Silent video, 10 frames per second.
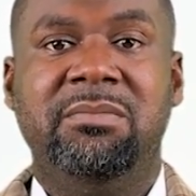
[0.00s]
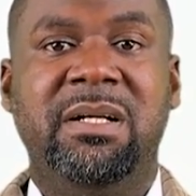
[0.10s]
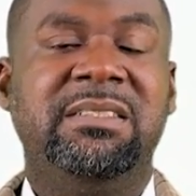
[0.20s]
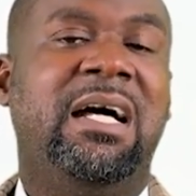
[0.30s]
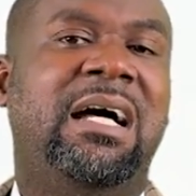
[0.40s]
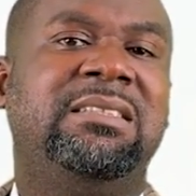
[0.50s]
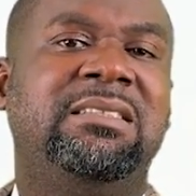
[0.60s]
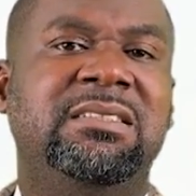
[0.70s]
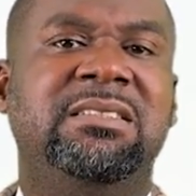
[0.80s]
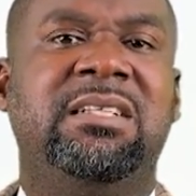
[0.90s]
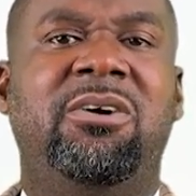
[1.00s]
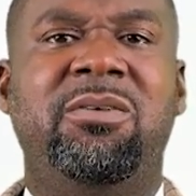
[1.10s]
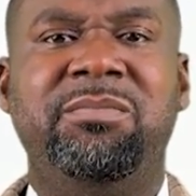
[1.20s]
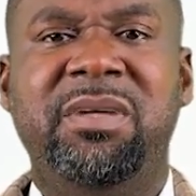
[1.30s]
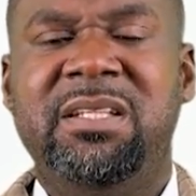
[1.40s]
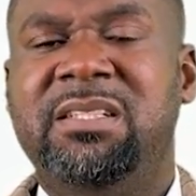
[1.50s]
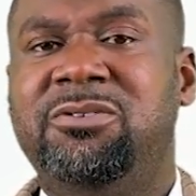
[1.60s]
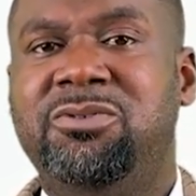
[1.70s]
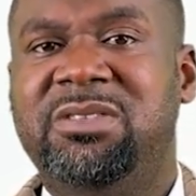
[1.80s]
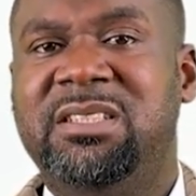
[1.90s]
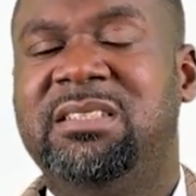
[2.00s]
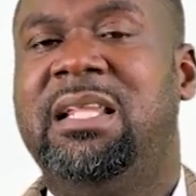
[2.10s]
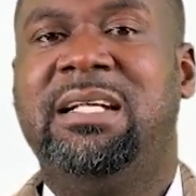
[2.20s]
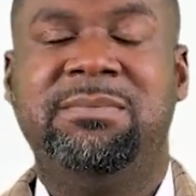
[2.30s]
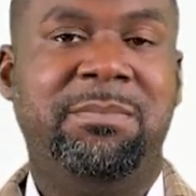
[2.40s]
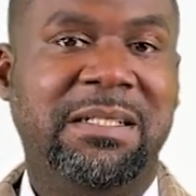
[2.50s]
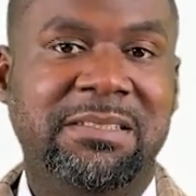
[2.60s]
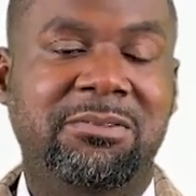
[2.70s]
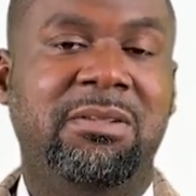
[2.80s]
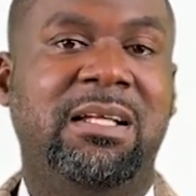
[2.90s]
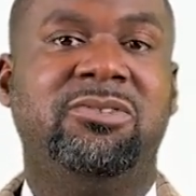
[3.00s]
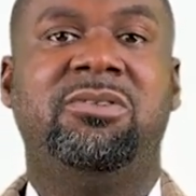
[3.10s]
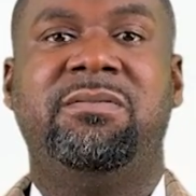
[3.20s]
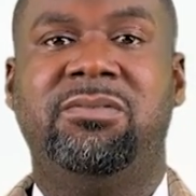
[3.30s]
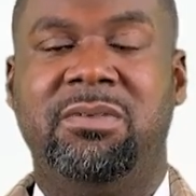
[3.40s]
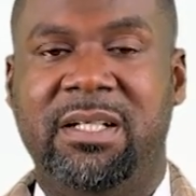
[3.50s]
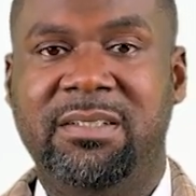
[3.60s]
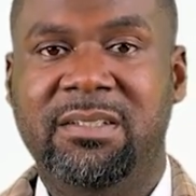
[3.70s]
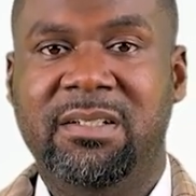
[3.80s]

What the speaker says: But as the company uses that particular software,